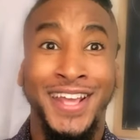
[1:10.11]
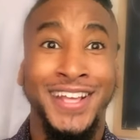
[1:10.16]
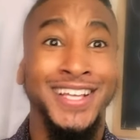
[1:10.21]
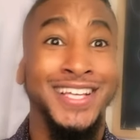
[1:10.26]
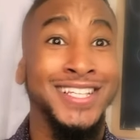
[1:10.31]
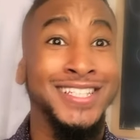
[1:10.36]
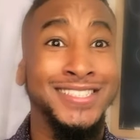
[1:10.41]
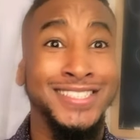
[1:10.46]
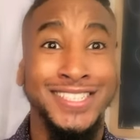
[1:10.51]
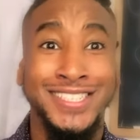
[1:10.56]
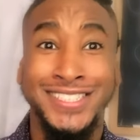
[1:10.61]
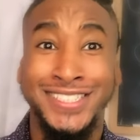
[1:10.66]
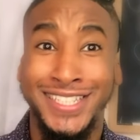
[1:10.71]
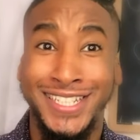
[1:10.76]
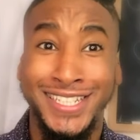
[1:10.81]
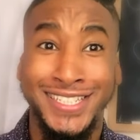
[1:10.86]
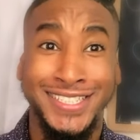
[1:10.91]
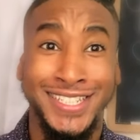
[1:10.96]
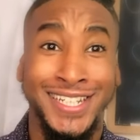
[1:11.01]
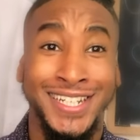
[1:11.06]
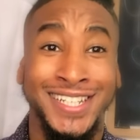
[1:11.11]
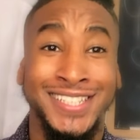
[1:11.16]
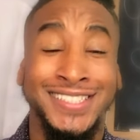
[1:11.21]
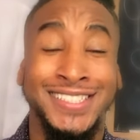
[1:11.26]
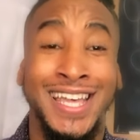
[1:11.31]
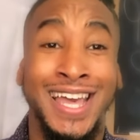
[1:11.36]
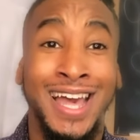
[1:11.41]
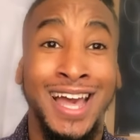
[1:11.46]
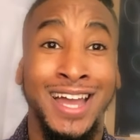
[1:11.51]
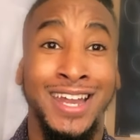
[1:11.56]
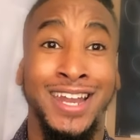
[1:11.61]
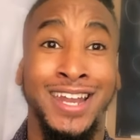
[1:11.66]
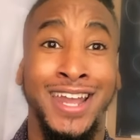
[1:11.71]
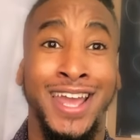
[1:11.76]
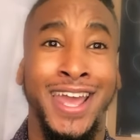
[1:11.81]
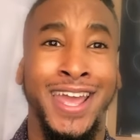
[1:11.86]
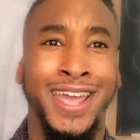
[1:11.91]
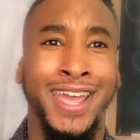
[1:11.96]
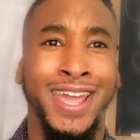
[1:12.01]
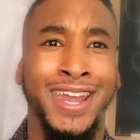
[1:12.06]
it's the season, it's the
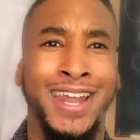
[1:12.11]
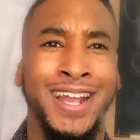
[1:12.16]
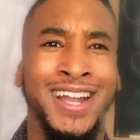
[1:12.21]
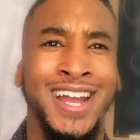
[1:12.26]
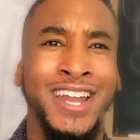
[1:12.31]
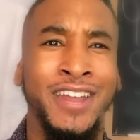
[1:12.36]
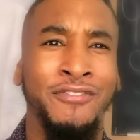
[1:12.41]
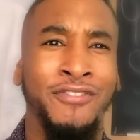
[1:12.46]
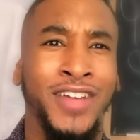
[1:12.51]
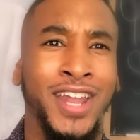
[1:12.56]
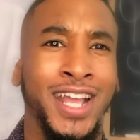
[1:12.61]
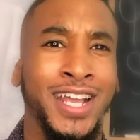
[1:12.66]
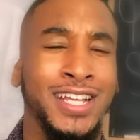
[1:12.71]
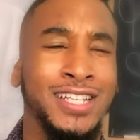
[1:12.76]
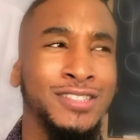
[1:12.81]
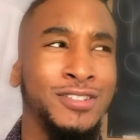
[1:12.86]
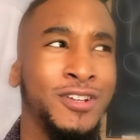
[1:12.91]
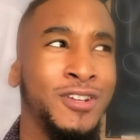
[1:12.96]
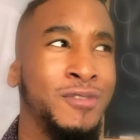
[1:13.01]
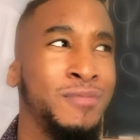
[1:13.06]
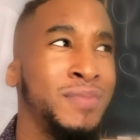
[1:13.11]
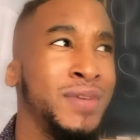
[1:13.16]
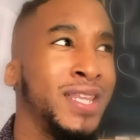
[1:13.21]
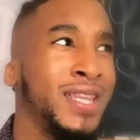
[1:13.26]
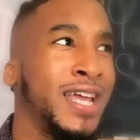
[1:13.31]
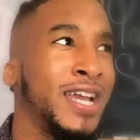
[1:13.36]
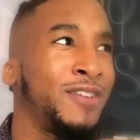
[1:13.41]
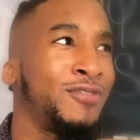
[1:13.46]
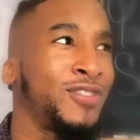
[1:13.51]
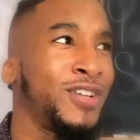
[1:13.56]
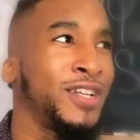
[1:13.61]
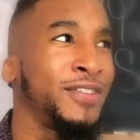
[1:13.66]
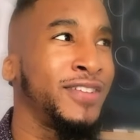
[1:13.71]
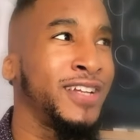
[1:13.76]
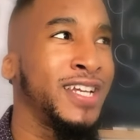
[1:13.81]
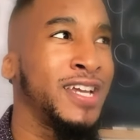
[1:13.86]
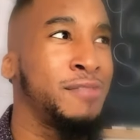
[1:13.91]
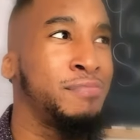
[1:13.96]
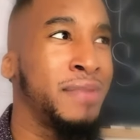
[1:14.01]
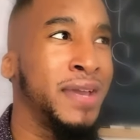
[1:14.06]
holiday, and I kind of feel like it's going to be like really,
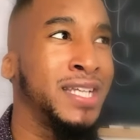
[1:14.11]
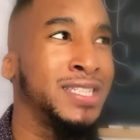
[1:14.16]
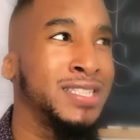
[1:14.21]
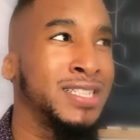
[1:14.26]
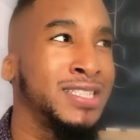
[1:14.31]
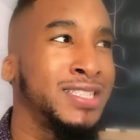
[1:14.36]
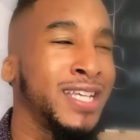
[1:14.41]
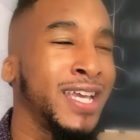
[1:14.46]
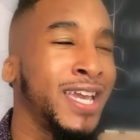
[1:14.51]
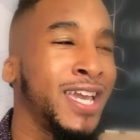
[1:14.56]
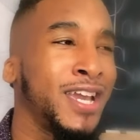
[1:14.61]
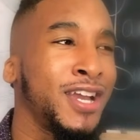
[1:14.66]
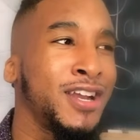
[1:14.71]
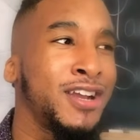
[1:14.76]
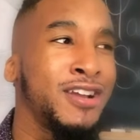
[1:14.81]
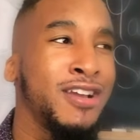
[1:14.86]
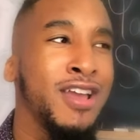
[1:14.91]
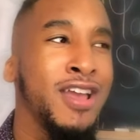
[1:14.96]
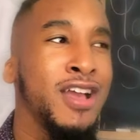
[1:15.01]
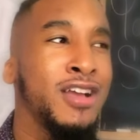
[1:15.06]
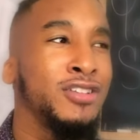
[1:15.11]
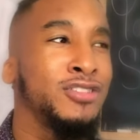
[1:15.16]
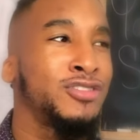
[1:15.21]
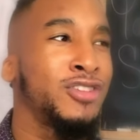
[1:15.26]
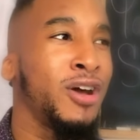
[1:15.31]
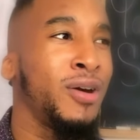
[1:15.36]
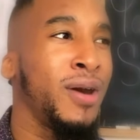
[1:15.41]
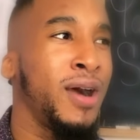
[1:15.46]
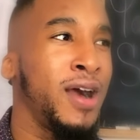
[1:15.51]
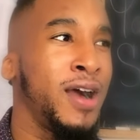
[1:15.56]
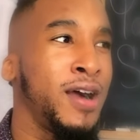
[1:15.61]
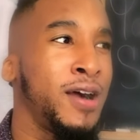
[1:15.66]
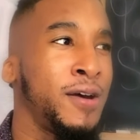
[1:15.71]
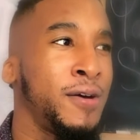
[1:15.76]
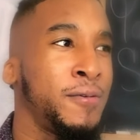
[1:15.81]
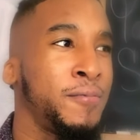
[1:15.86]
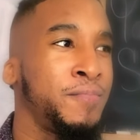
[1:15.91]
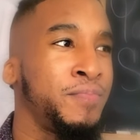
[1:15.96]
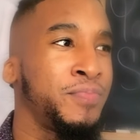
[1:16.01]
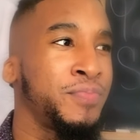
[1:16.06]
really amazing to hear. So
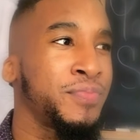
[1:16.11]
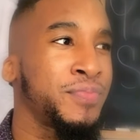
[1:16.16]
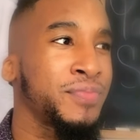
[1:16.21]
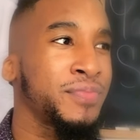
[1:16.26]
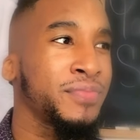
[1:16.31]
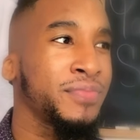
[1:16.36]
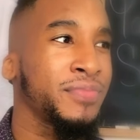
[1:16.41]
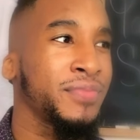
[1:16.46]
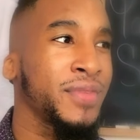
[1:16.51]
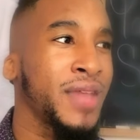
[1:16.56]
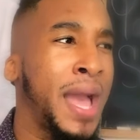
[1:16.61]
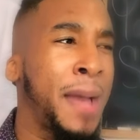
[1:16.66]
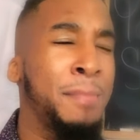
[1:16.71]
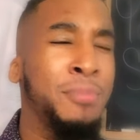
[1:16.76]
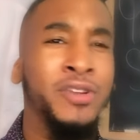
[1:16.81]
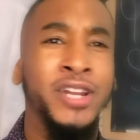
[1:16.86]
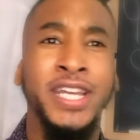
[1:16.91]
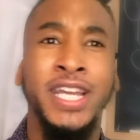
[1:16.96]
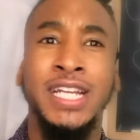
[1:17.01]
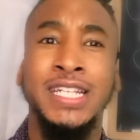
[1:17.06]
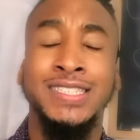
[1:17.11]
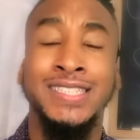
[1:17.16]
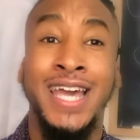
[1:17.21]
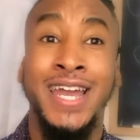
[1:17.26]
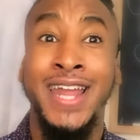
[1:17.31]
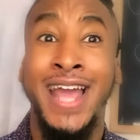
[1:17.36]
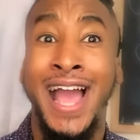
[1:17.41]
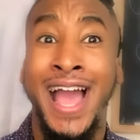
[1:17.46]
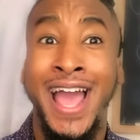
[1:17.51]
um, I'm really excited.